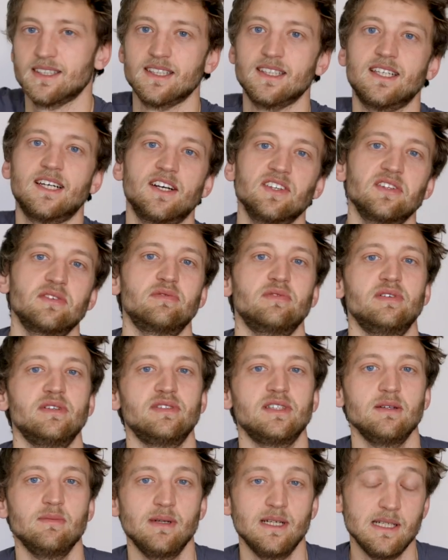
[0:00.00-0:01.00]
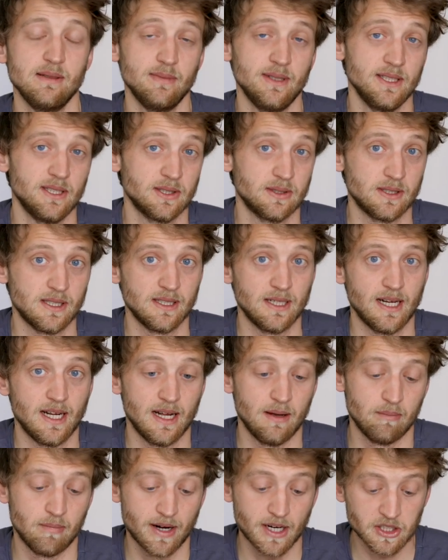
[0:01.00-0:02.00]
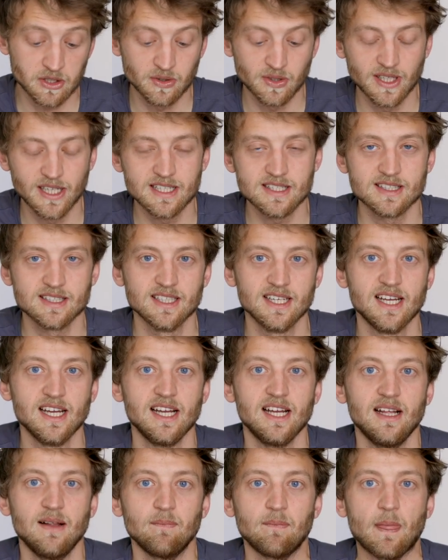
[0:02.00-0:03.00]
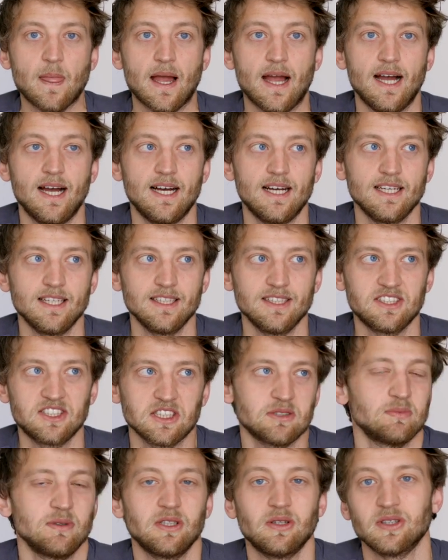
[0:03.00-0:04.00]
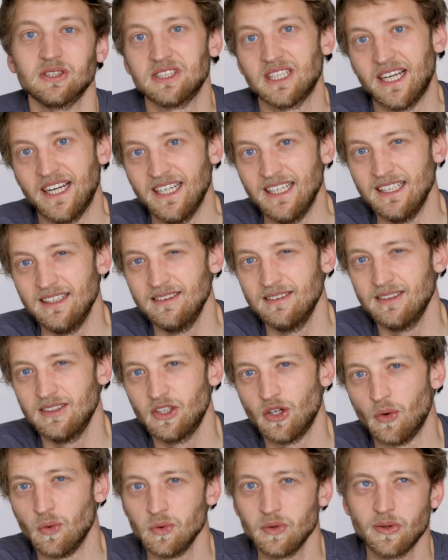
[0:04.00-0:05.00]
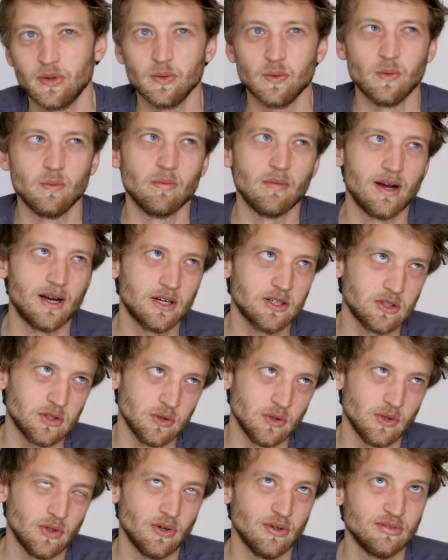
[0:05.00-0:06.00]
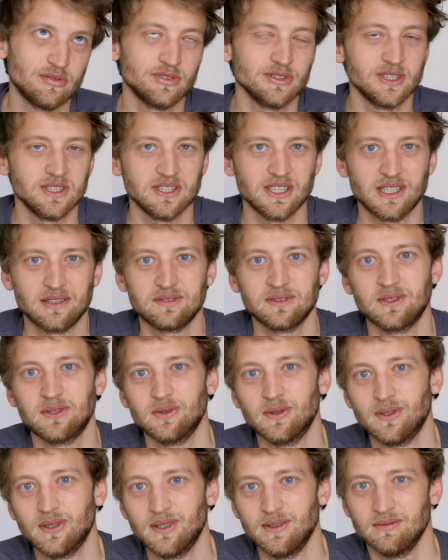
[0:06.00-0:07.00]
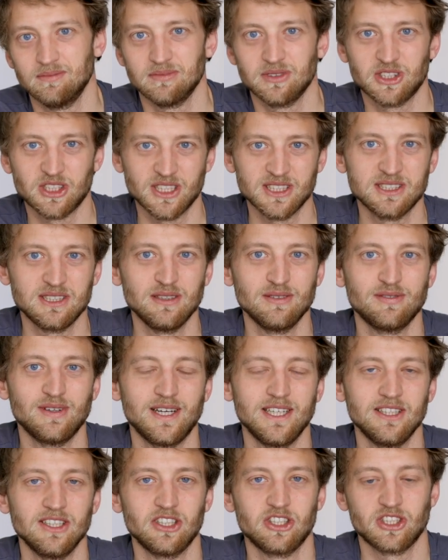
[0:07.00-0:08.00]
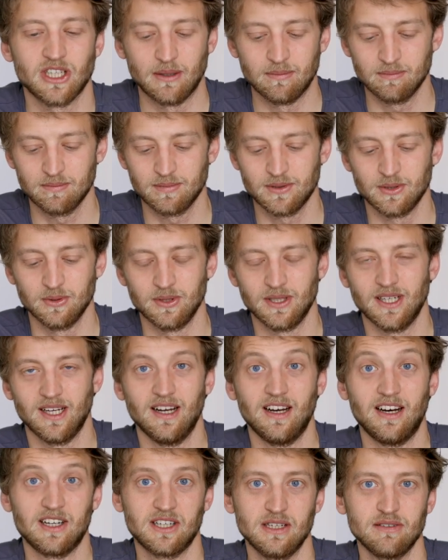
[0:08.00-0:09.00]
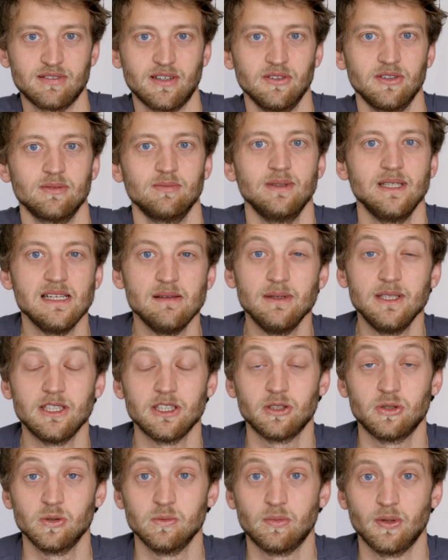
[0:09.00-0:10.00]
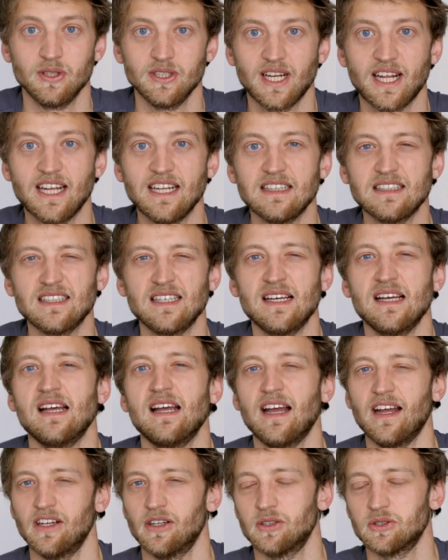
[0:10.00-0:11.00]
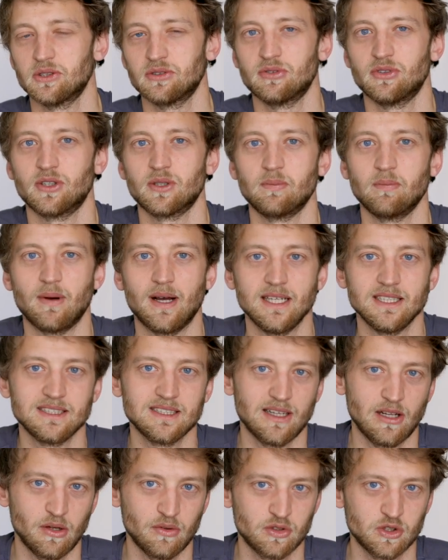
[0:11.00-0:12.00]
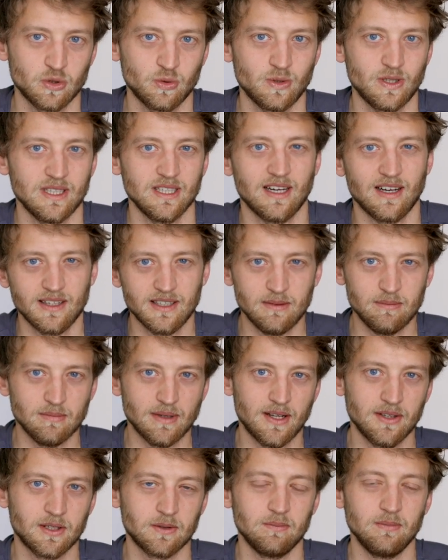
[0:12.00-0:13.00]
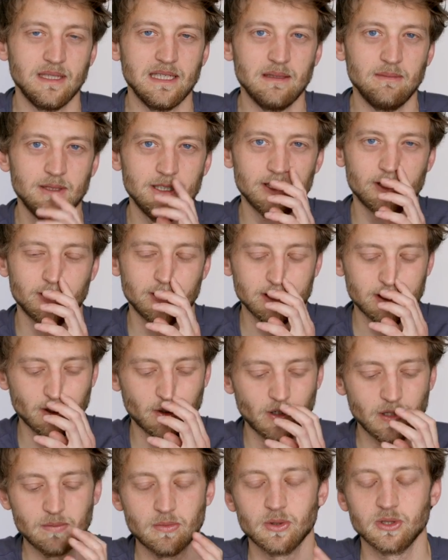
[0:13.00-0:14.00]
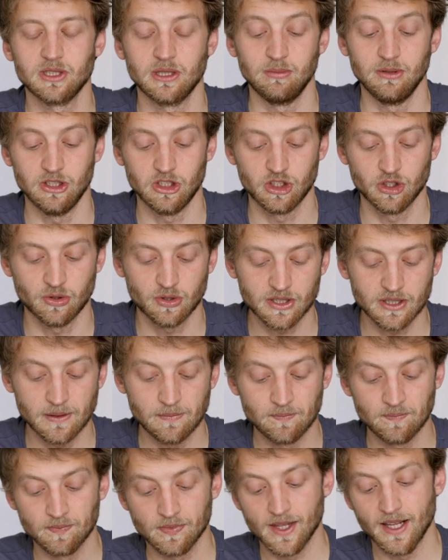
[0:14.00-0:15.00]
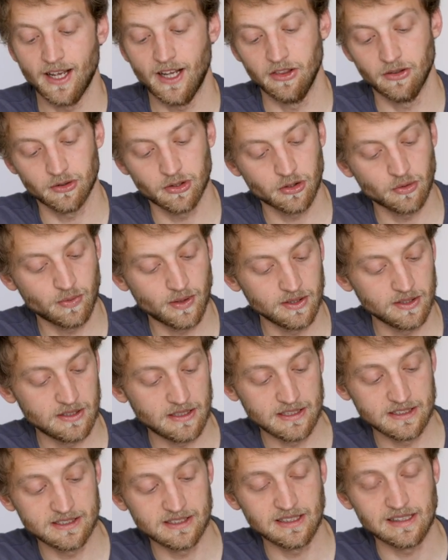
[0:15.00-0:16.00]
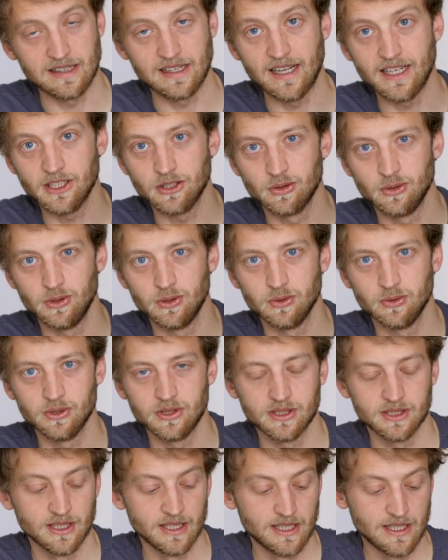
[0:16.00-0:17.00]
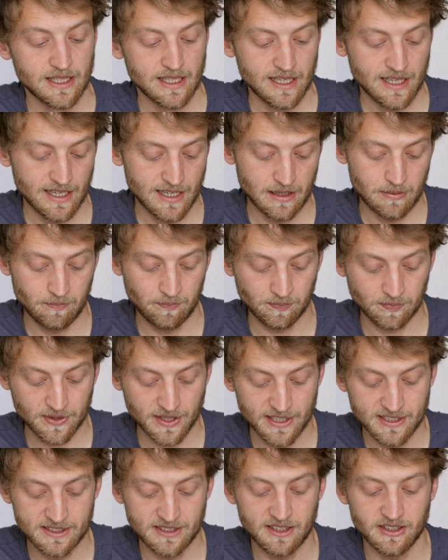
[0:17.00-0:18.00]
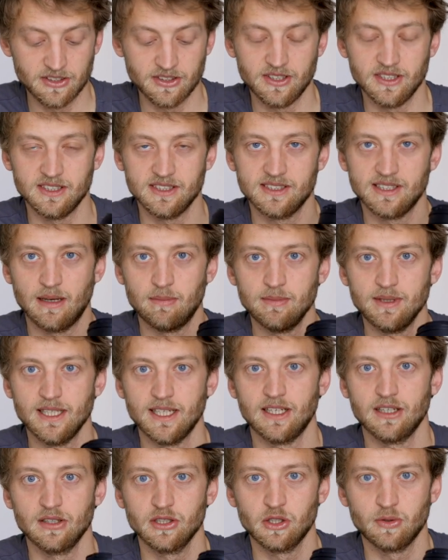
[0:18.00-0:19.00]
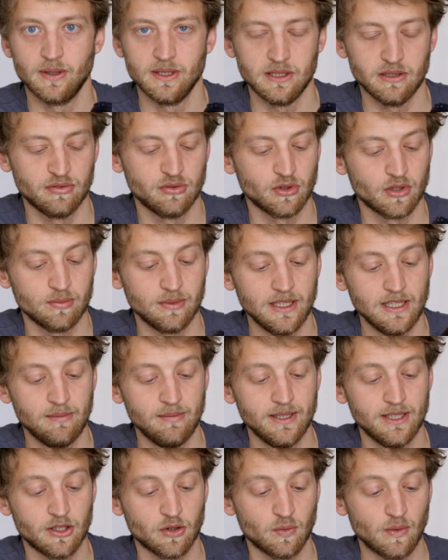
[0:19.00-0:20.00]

the 150mm macro lens, just because I don't do macro often enough to justify the jump to the RF 100mm 2.8, and also for my style of shooting, 100mm is almost a bit short. Another one that I still like to use is here this Samyang 24mm